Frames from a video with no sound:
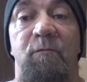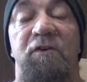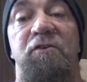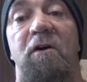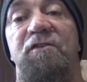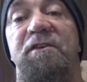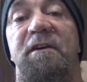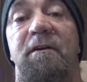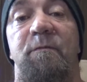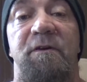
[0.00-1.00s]
but you also
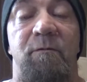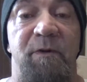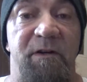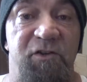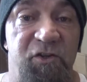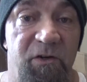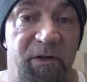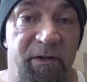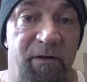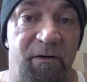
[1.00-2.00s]
need to be your biggest
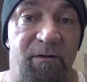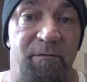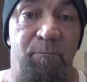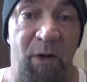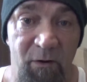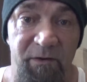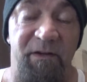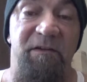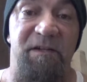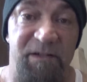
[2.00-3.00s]
cheerleader. Both
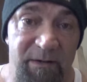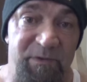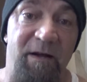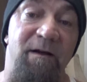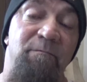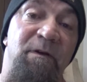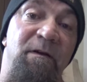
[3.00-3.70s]
at the same time.